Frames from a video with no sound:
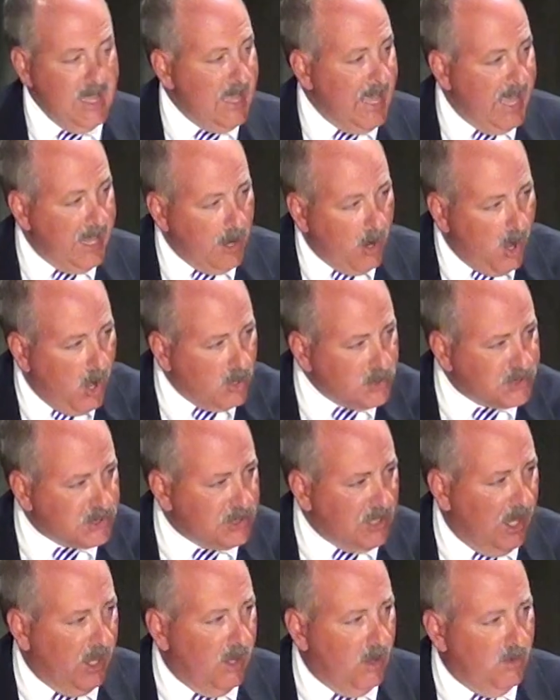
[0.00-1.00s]
And
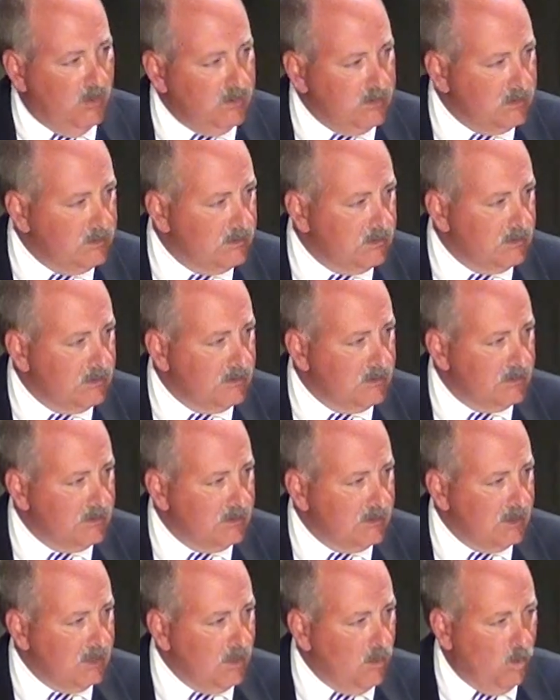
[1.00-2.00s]
also,
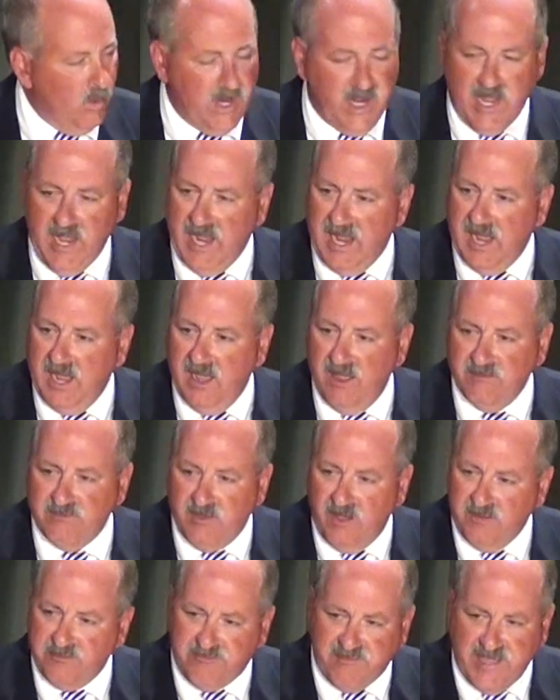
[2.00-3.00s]
we
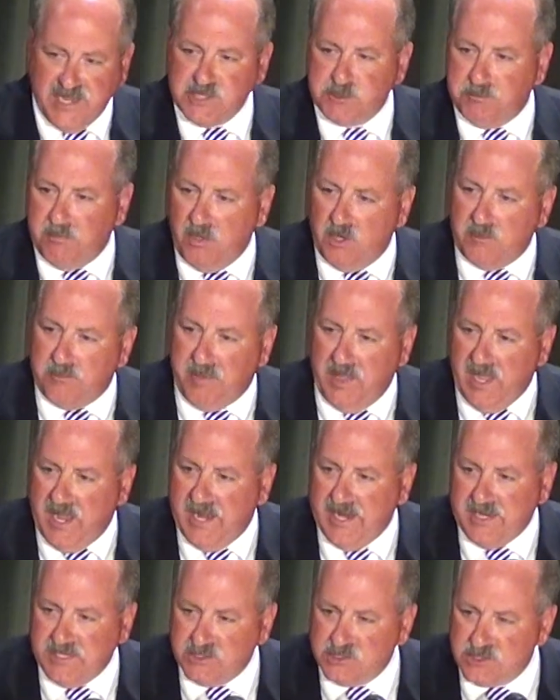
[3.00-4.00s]
have a Facebook
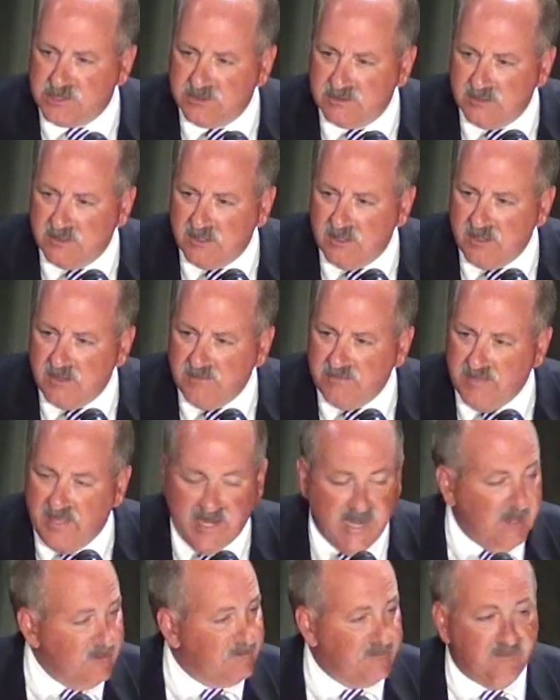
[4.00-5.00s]
page that
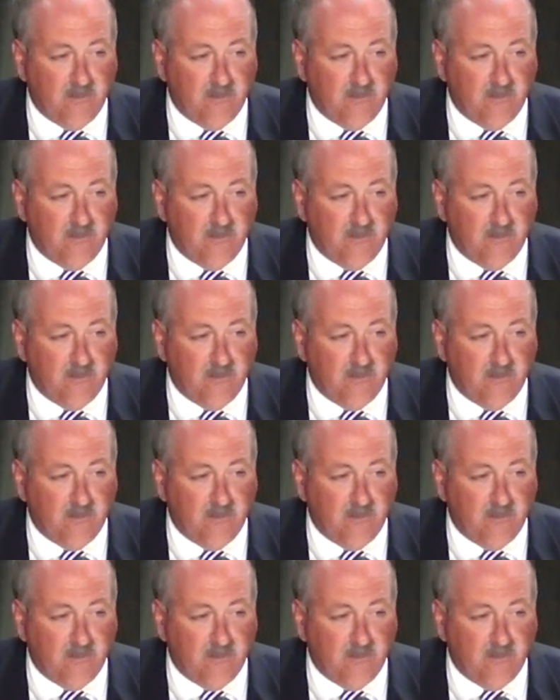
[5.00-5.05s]
has